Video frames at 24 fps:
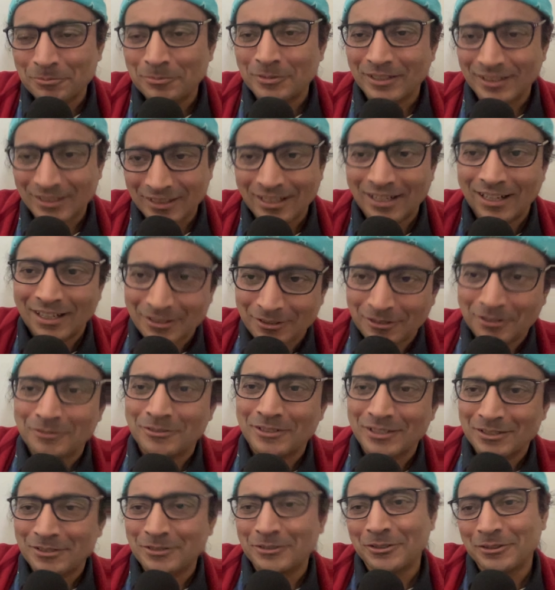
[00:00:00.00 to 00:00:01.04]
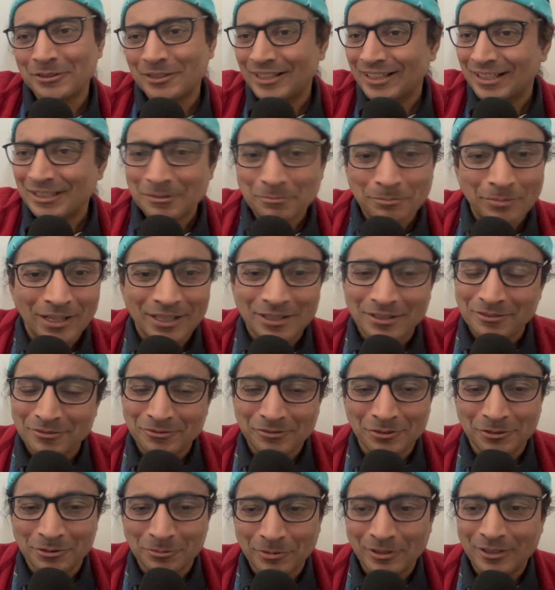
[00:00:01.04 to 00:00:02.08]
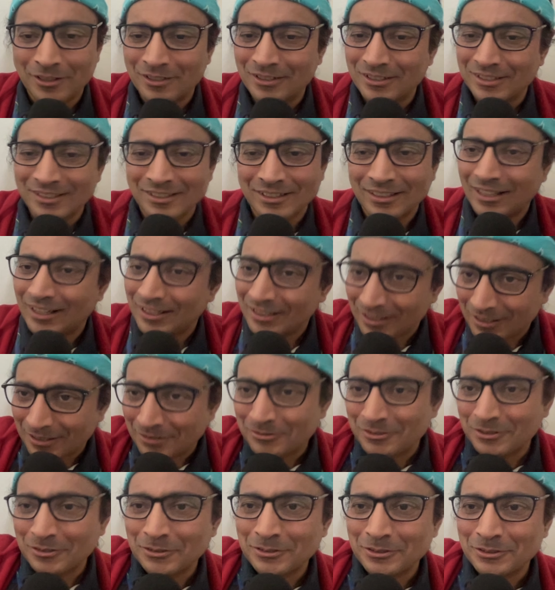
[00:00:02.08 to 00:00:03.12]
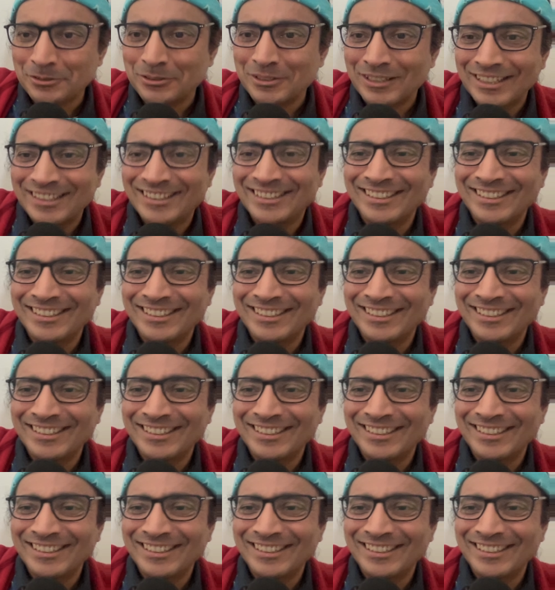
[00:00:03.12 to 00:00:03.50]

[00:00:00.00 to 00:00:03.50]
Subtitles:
But I always go and buy food because I love to go to